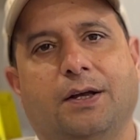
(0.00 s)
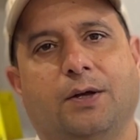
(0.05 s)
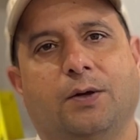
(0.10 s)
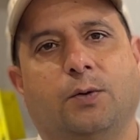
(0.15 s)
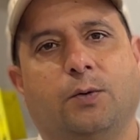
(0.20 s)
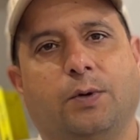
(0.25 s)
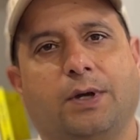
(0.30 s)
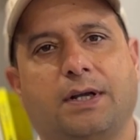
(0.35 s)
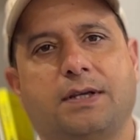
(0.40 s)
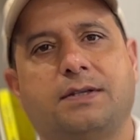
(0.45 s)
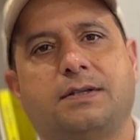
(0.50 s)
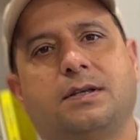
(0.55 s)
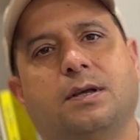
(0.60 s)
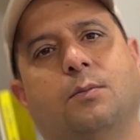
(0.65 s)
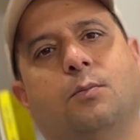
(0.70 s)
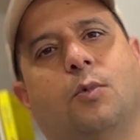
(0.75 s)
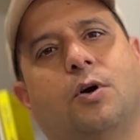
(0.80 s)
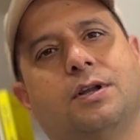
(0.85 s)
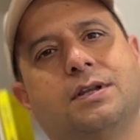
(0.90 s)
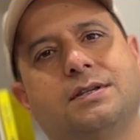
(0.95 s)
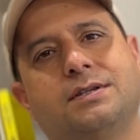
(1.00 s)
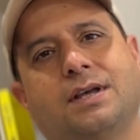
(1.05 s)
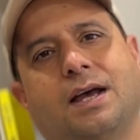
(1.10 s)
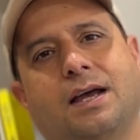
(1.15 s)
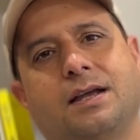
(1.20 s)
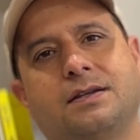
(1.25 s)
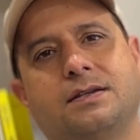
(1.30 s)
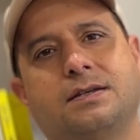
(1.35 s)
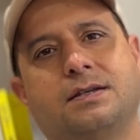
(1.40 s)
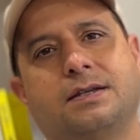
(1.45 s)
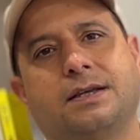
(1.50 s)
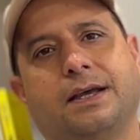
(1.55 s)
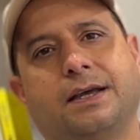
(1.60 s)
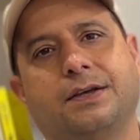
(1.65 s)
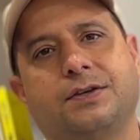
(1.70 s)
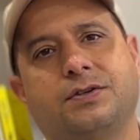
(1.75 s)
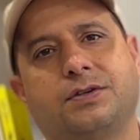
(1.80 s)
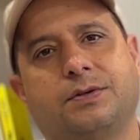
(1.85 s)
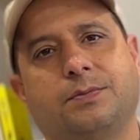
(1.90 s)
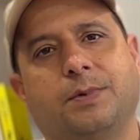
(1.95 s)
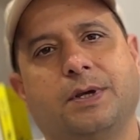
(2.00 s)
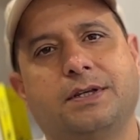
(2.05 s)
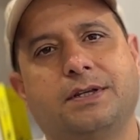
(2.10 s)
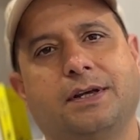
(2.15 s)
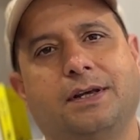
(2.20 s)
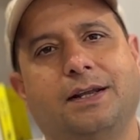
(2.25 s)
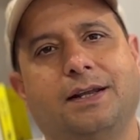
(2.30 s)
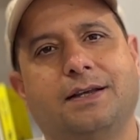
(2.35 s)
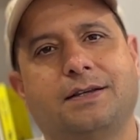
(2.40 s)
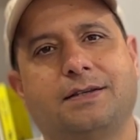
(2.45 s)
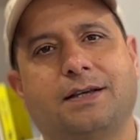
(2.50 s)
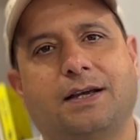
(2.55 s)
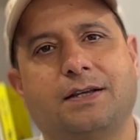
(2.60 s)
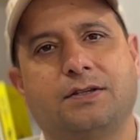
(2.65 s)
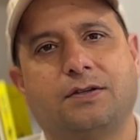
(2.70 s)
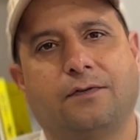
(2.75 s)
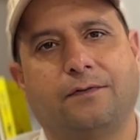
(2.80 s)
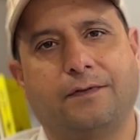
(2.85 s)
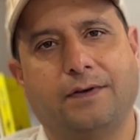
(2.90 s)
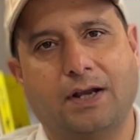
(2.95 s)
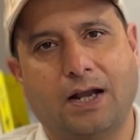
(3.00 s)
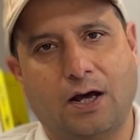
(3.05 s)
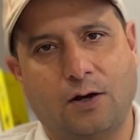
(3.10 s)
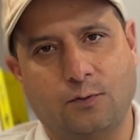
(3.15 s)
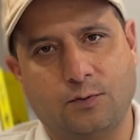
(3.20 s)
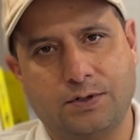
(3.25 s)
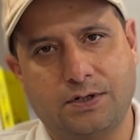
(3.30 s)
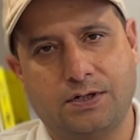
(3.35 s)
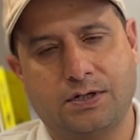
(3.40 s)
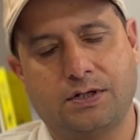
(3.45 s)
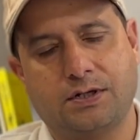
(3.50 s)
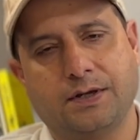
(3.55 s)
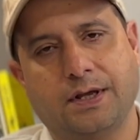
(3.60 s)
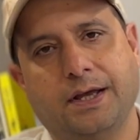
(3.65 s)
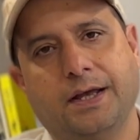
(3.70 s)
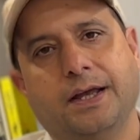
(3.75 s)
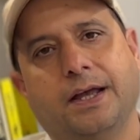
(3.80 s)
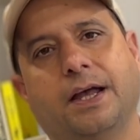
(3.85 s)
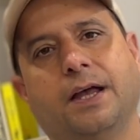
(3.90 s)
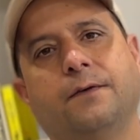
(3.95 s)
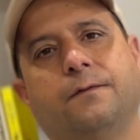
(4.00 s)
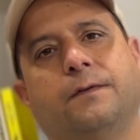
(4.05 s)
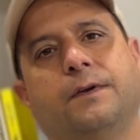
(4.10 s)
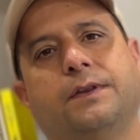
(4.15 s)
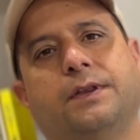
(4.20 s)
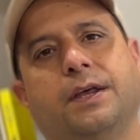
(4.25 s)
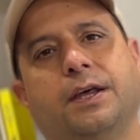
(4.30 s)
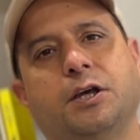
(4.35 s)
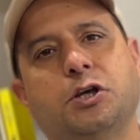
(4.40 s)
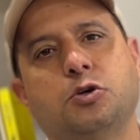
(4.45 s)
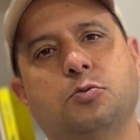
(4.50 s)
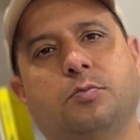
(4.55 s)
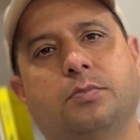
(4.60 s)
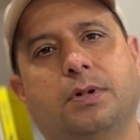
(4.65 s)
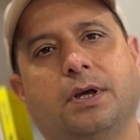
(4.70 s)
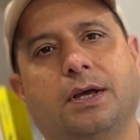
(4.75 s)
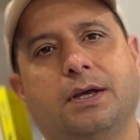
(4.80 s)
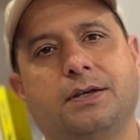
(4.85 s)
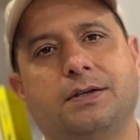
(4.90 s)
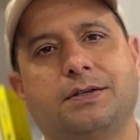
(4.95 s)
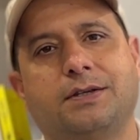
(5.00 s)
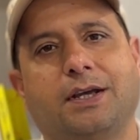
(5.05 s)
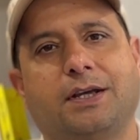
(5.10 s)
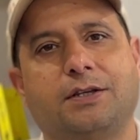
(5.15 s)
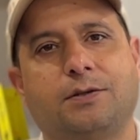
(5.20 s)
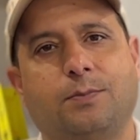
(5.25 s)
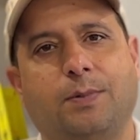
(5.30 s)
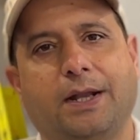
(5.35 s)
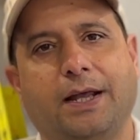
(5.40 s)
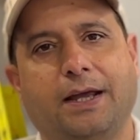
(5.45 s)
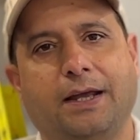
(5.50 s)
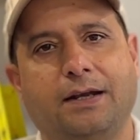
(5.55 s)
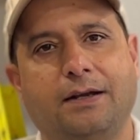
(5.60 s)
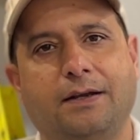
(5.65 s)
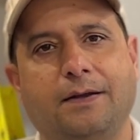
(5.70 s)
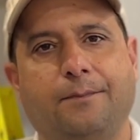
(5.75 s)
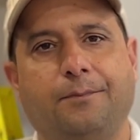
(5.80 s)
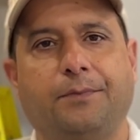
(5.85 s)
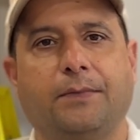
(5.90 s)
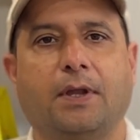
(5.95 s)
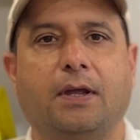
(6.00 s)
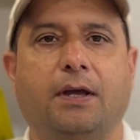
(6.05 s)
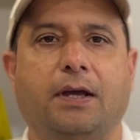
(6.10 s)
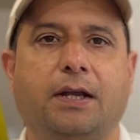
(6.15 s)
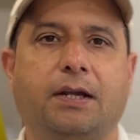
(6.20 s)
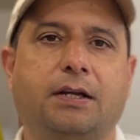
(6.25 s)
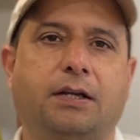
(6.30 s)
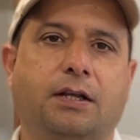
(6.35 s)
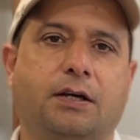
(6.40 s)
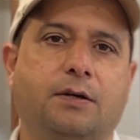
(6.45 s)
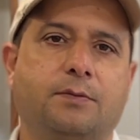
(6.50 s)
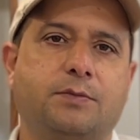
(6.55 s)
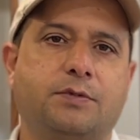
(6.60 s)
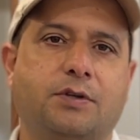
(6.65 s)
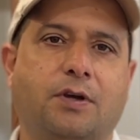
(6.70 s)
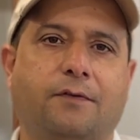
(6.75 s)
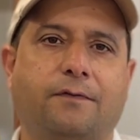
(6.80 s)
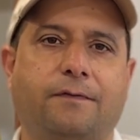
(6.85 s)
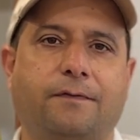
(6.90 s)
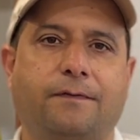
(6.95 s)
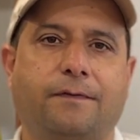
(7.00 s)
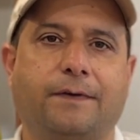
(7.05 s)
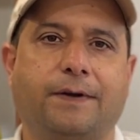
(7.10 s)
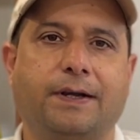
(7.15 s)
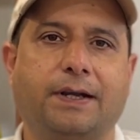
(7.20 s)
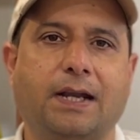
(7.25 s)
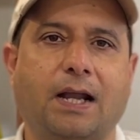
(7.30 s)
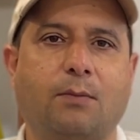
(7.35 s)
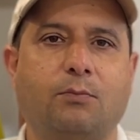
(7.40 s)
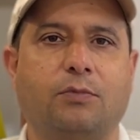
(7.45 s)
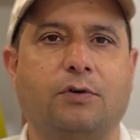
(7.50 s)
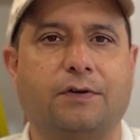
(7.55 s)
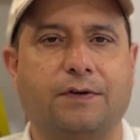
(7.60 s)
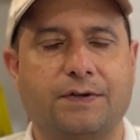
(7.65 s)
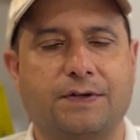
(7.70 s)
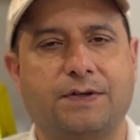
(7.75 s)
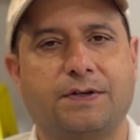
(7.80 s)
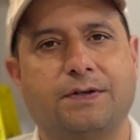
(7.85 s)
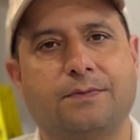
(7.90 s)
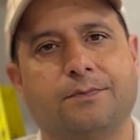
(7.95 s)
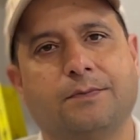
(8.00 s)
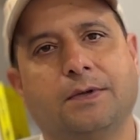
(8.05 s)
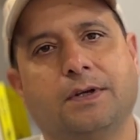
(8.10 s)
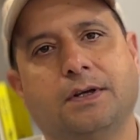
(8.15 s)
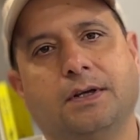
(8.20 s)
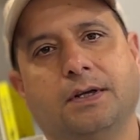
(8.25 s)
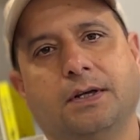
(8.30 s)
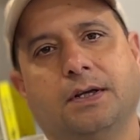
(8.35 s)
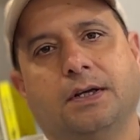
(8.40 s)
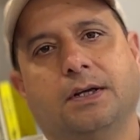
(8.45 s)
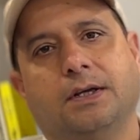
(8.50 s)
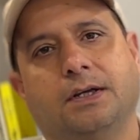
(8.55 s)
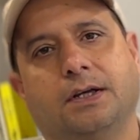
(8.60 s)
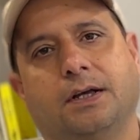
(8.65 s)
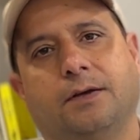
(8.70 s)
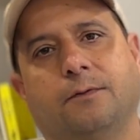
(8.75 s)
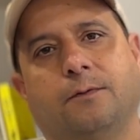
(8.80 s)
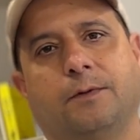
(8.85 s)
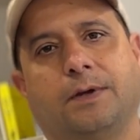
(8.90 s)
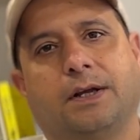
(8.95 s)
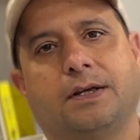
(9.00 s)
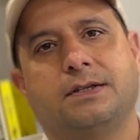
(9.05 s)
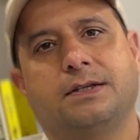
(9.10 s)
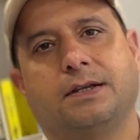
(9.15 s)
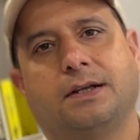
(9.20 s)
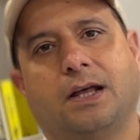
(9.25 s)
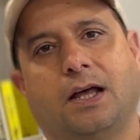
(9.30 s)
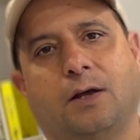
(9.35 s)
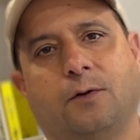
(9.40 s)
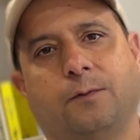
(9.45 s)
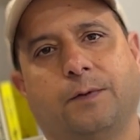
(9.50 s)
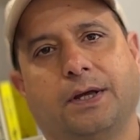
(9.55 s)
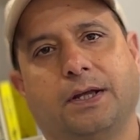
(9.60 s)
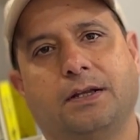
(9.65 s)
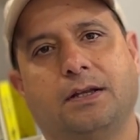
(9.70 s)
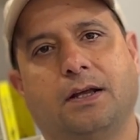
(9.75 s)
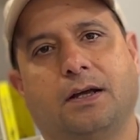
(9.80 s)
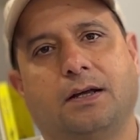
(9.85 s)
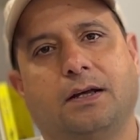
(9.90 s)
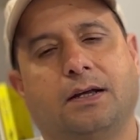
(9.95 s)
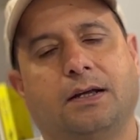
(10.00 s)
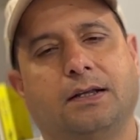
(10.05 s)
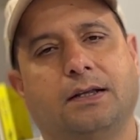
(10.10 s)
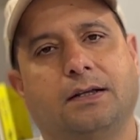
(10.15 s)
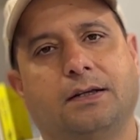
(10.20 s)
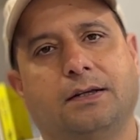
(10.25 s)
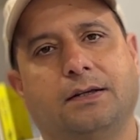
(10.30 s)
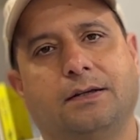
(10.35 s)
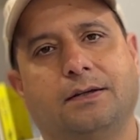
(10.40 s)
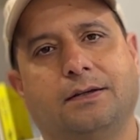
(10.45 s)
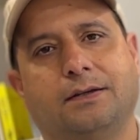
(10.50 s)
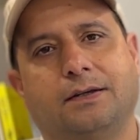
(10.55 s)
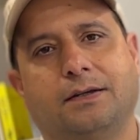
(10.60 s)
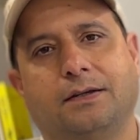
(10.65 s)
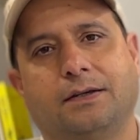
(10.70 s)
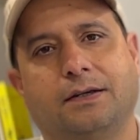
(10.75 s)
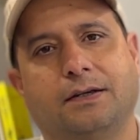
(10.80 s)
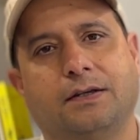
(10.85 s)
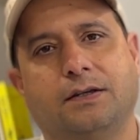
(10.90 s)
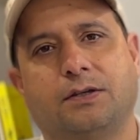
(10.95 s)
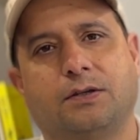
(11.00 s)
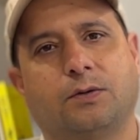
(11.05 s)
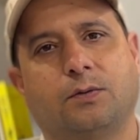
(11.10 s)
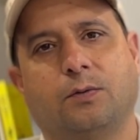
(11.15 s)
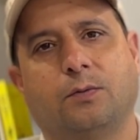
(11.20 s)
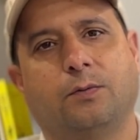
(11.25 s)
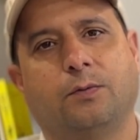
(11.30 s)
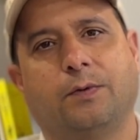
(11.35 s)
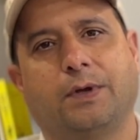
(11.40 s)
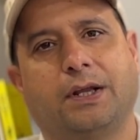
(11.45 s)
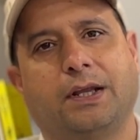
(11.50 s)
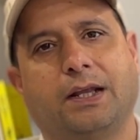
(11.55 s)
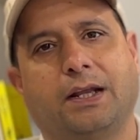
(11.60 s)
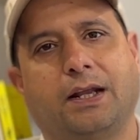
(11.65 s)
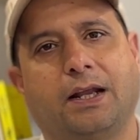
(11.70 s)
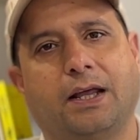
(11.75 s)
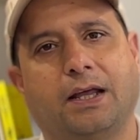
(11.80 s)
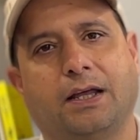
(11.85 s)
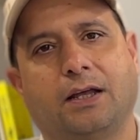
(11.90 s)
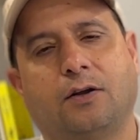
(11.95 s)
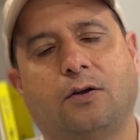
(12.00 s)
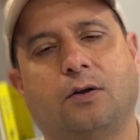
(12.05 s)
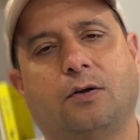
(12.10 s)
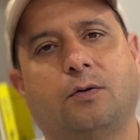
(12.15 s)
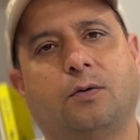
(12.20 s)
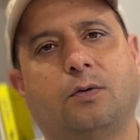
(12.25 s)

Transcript: Whereas modern science is basically a science of nouns, everything is explained in terms of numbers. Whereas in Ayurveda, uh, it's very rare or